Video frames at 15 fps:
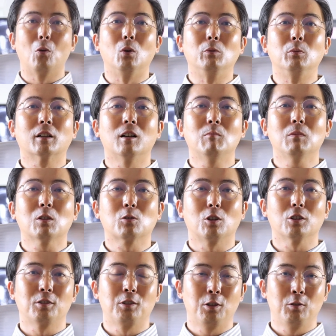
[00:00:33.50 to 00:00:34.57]
When we come
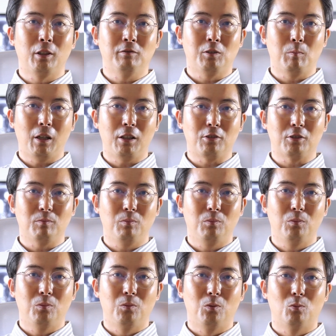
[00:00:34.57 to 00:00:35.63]
across new information,
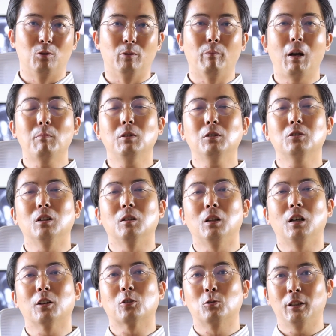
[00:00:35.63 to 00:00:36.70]
remember to
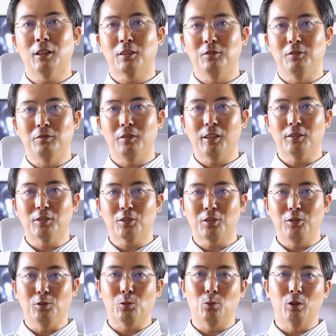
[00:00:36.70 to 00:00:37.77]
apply critical thinking
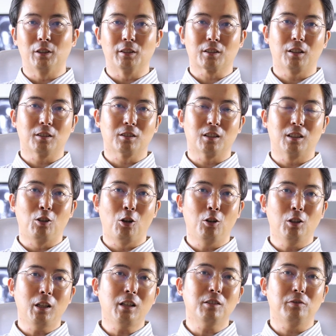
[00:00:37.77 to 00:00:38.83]
skills we discussed in
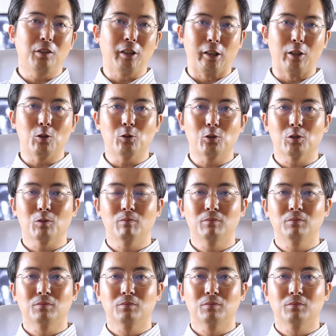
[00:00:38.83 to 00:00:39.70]
earlier videos.